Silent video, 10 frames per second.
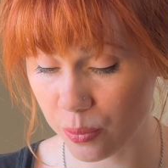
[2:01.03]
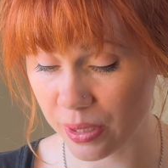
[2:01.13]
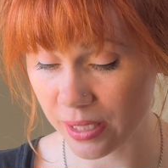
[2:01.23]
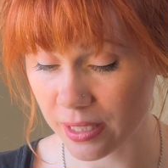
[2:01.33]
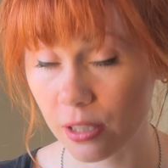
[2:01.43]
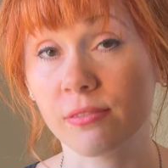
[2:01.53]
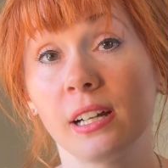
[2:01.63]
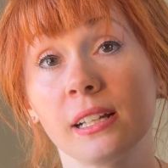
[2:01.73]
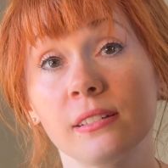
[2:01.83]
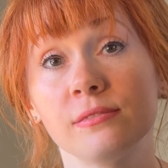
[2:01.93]
be
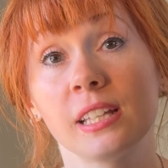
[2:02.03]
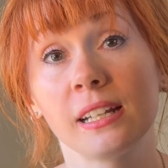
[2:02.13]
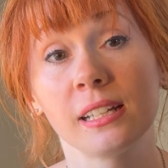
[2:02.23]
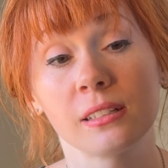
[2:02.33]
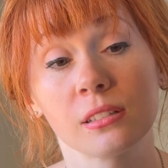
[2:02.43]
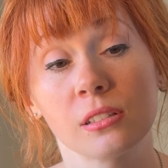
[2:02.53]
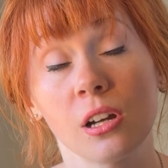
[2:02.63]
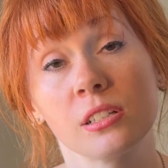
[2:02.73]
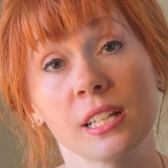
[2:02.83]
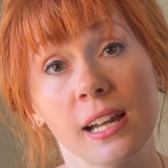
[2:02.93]
terrified of getting
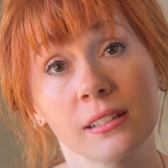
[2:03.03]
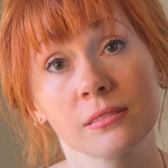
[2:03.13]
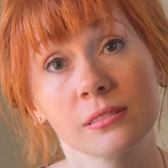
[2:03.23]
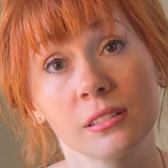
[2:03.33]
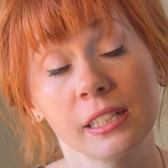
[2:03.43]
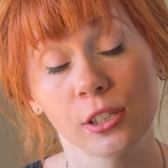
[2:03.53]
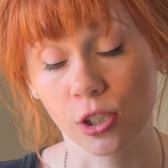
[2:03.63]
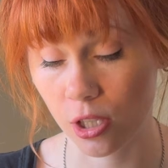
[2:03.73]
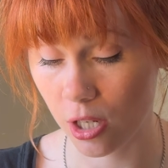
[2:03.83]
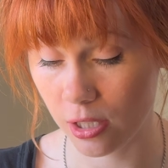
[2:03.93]
contact
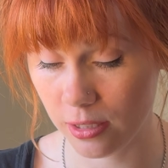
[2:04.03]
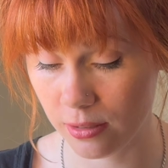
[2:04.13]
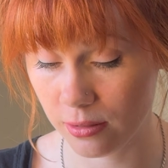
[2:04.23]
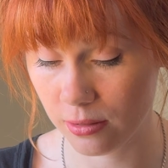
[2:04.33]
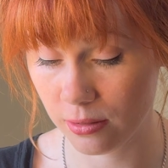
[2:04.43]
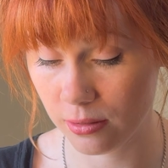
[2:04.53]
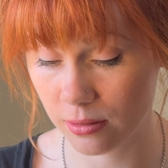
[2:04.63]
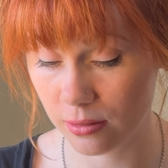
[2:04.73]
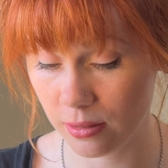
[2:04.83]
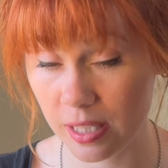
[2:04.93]
cleaner on
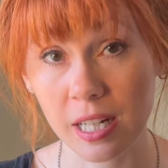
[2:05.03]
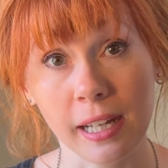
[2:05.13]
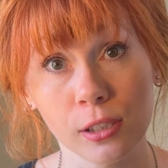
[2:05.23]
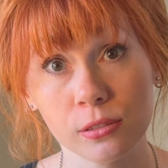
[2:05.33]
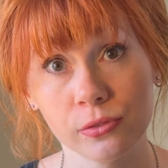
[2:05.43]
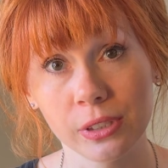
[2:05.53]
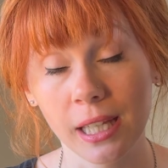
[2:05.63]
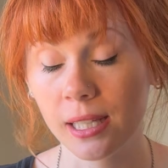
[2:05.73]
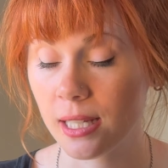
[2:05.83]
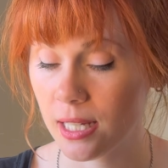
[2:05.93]
the dial.
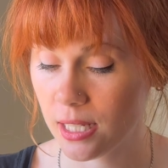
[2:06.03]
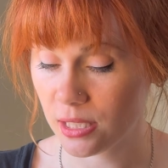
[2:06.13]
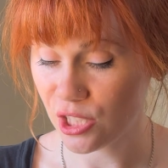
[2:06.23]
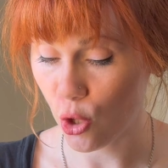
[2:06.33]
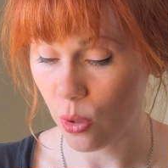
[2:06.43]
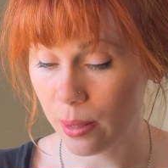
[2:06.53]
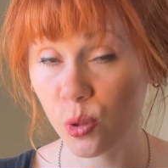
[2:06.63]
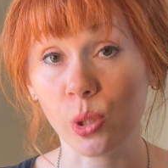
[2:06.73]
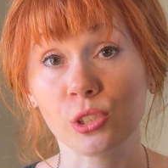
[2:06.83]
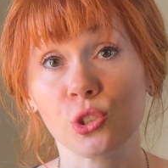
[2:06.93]
So I'm
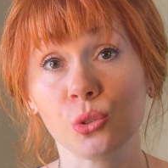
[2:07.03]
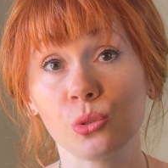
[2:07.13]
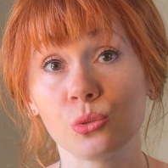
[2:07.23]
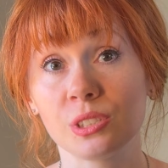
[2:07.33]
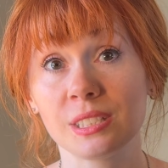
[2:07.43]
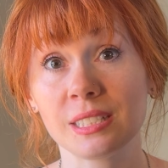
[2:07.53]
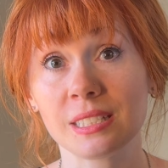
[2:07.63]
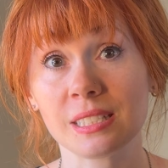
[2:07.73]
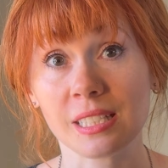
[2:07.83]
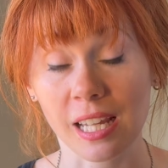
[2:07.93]
going to
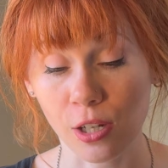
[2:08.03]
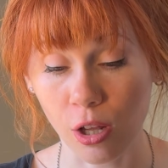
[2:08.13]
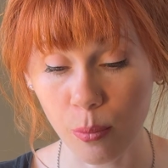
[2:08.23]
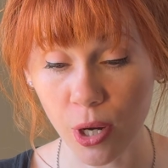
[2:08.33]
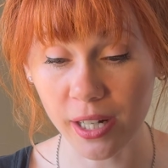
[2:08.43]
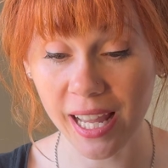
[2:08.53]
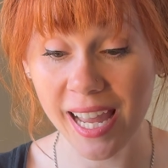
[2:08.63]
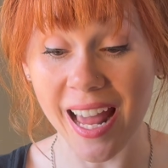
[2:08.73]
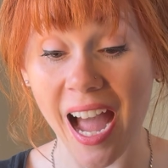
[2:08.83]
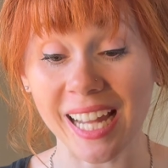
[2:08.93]
take it all apart,
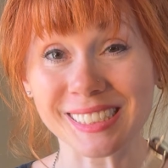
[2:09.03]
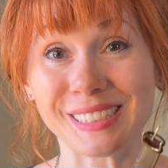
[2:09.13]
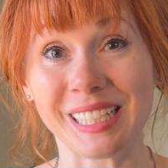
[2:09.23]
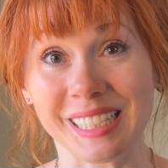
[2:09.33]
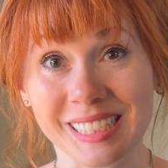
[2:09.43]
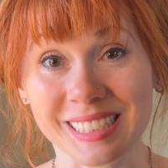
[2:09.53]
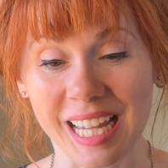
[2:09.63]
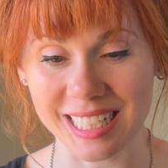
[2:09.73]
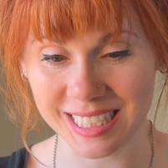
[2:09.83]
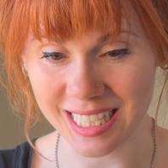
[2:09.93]
and I did
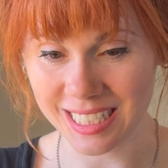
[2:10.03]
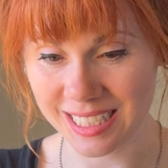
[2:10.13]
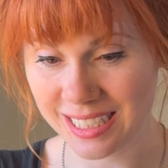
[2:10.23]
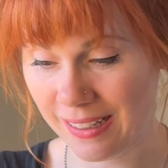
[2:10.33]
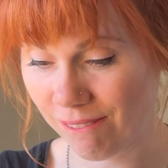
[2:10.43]
test this